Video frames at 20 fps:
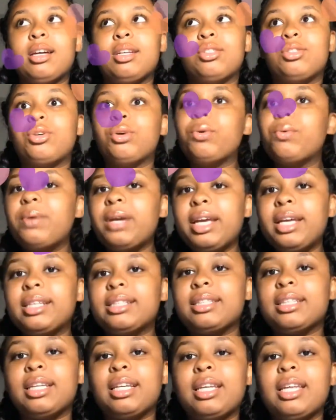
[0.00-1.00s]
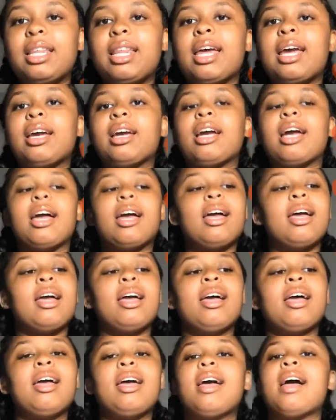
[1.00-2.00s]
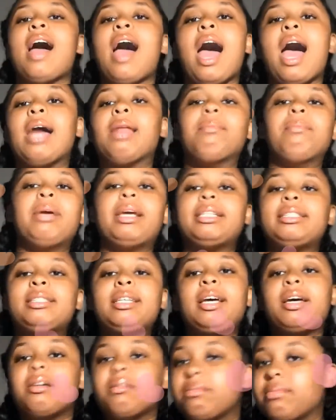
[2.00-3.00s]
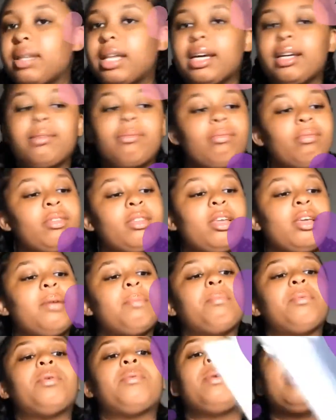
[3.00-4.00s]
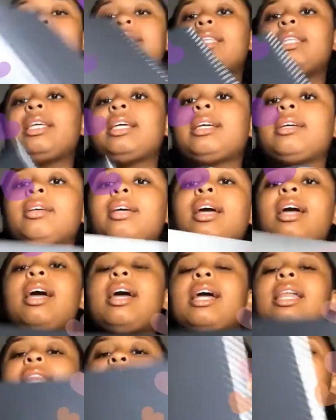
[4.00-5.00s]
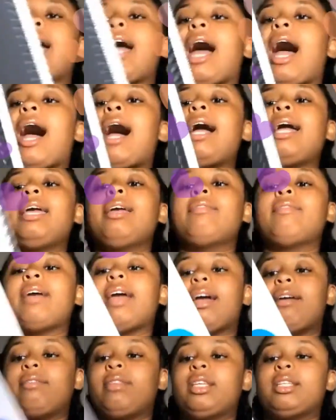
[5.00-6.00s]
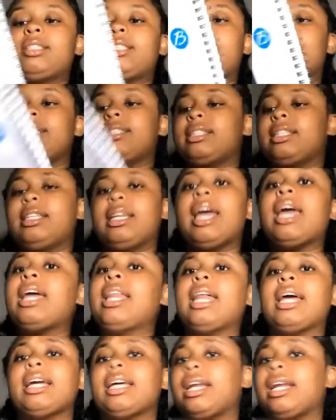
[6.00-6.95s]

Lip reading: 2 weeks, and then like I'd mess up. Like, but one thing, like I even have this like today, like,